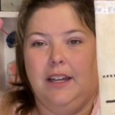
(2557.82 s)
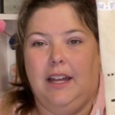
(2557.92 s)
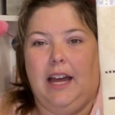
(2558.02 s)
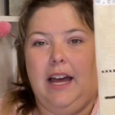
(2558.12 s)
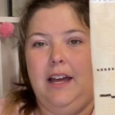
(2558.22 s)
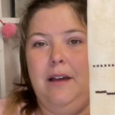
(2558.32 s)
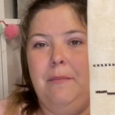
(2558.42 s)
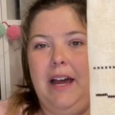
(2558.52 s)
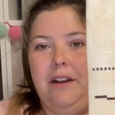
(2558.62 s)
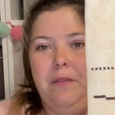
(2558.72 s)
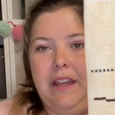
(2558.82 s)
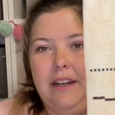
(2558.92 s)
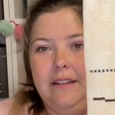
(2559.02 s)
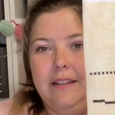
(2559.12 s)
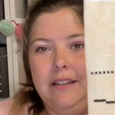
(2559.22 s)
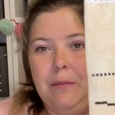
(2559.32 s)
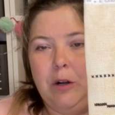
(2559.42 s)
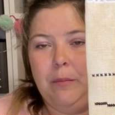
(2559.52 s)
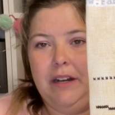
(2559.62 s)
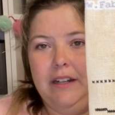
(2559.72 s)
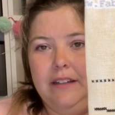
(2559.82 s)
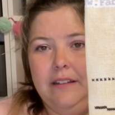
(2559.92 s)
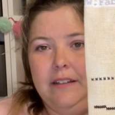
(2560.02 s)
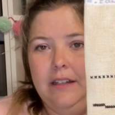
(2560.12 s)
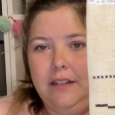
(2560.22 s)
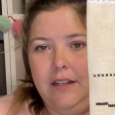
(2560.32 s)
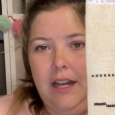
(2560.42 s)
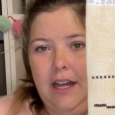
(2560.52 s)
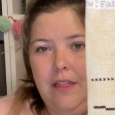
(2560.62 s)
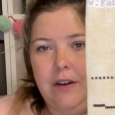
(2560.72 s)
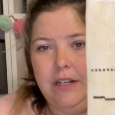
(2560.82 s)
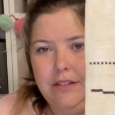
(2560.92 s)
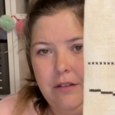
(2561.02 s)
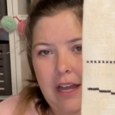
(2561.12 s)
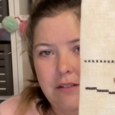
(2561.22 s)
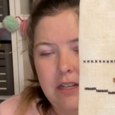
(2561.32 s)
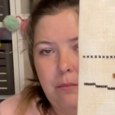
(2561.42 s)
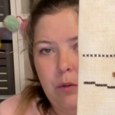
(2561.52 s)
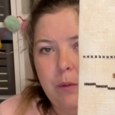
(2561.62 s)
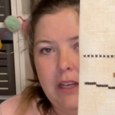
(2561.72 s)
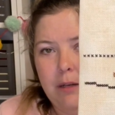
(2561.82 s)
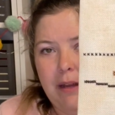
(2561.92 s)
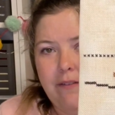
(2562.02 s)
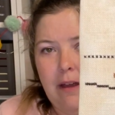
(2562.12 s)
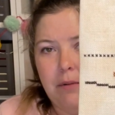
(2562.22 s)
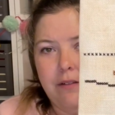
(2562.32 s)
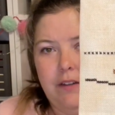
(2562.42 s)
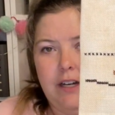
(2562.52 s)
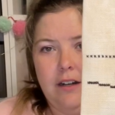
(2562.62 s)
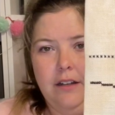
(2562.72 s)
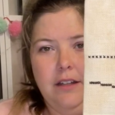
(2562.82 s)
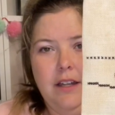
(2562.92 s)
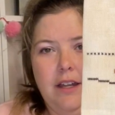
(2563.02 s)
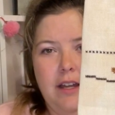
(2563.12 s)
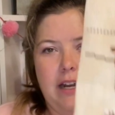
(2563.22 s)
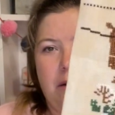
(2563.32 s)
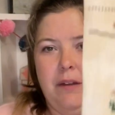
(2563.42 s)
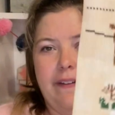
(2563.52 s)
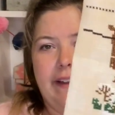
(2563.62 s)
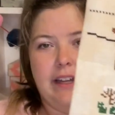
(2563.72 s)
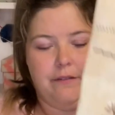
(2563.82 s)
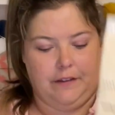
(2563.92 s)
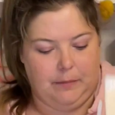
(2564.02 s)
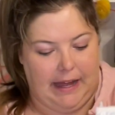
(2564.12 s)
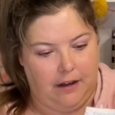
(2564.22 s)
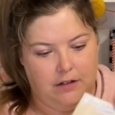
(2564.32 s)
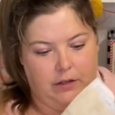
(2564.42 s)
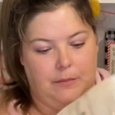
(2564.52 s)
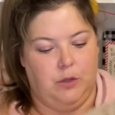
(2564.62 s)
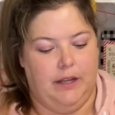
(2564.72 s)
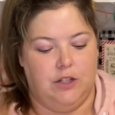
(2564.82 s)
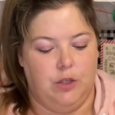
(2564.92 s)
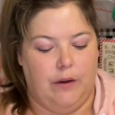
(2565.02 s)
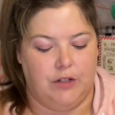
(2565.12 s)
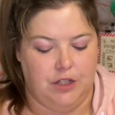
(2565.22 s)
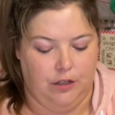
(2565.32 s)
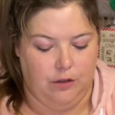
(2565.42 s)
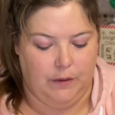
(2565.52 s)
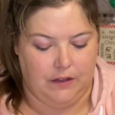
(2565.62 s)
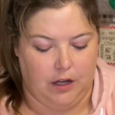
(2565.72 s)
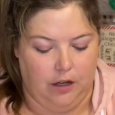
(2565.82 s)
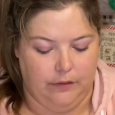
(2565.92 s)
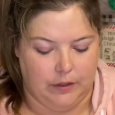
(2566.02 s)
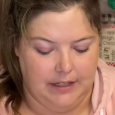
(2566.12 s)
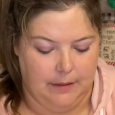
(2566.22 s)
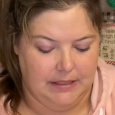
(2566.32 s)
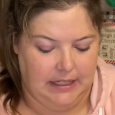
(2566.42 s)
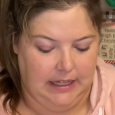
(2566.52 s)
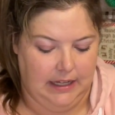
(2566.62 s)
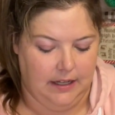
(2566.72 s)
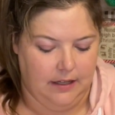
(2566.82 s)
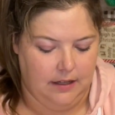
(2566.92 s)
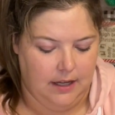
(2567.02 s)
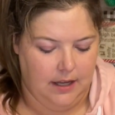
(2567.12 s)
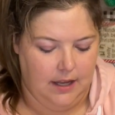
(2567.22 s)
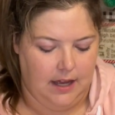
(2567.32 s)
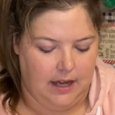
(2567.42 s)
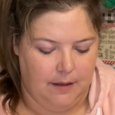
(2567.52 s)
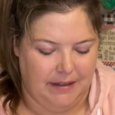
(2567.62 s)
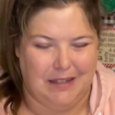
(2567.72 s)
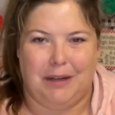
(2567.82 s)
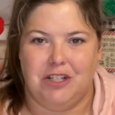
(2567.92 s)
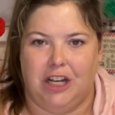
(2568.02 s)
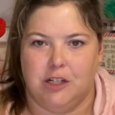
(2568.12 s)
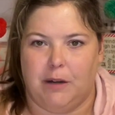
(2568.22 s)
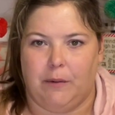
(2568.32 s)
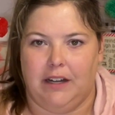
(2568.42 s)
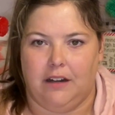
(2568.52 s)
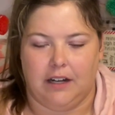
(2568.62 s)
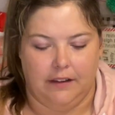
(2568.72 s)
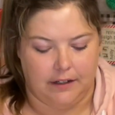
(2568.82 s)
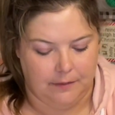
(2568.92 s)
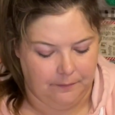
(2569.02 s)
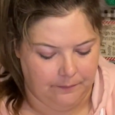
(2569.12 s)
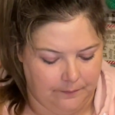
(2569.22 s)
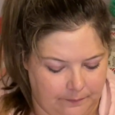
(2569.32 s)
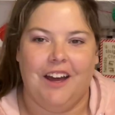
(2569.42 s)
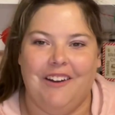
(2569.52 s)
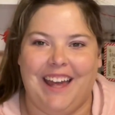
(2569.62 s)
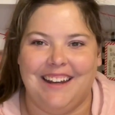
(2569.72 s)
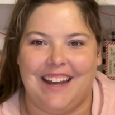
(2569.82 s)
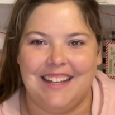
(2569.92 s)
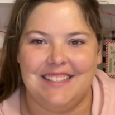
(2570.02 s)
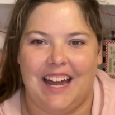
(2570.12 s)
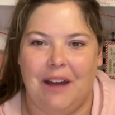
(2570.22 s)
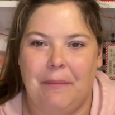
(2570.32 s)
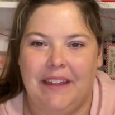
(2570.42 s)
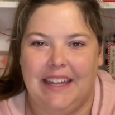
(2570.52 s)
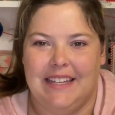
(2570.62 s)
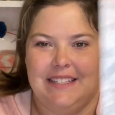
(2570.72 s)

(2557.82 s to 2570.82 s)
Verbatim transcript: um, I don't think it exists anymore, but it is uh, 32 count tumbleweed by Fabric Flare. And I really like it for this pattern. So I'm doing two over two with a called for DMC, um, except I changed my reindeer color. Okay, next up is